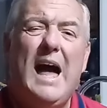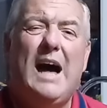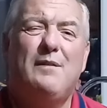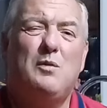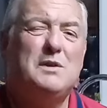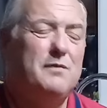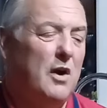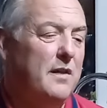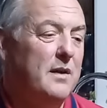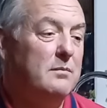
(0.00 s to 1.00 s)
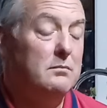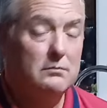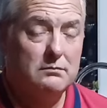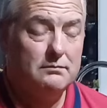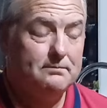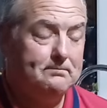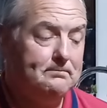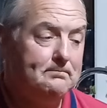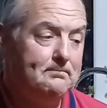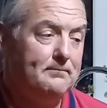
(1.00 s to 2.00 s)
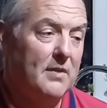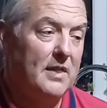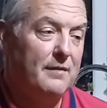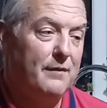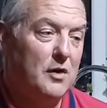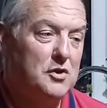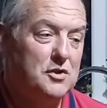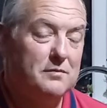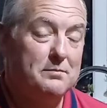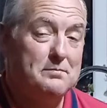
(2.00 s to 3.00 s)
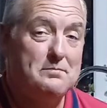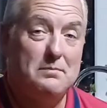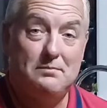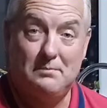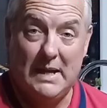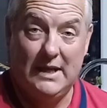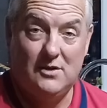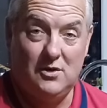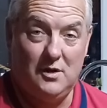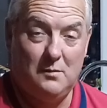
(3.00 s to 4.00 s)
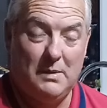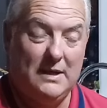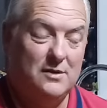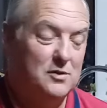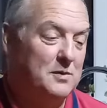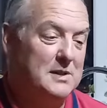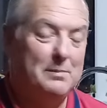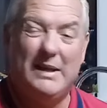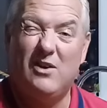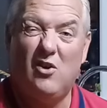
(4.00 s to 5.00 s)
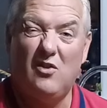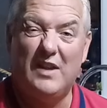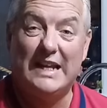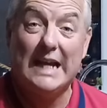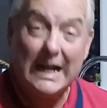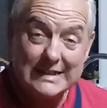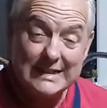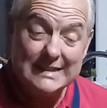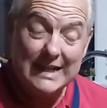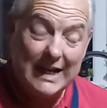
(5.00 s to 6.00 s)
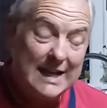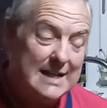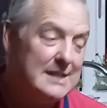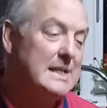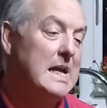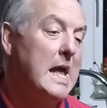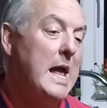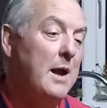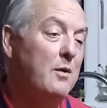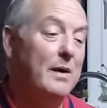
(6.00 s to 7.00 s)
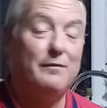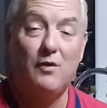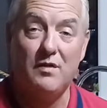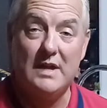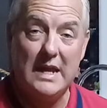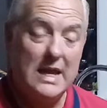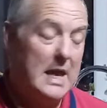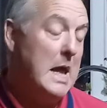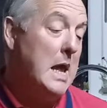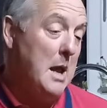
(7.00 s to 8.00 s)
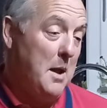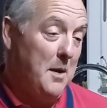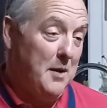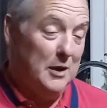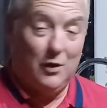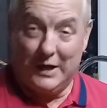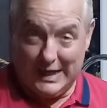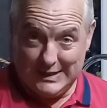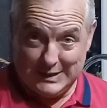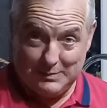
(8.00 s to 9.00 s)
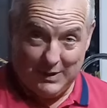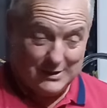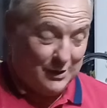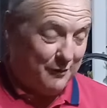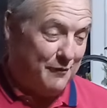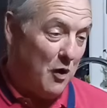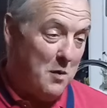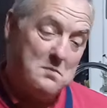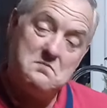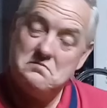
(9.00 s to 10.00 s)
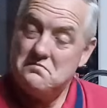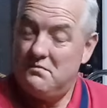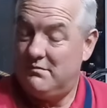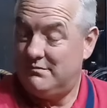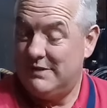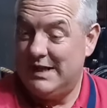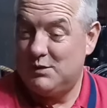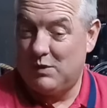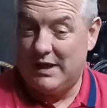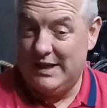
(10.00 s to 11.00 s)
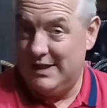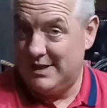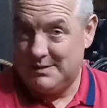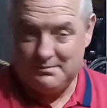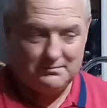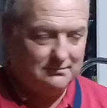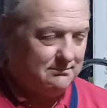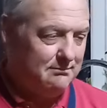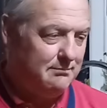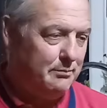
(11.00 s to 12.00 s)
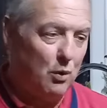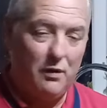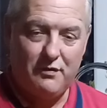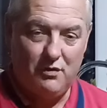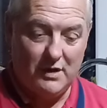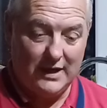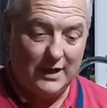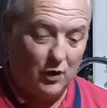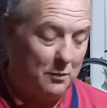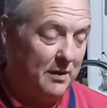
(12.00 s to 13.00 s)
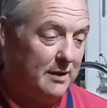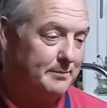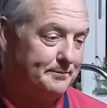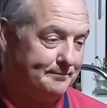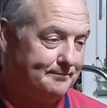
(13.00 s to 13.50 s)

I've always found that the first pint out of your Pinter is always a bit on the gassy side, quite frothy. A lot of guys experience a lot of foam, is what it is, pour through it and get on with it.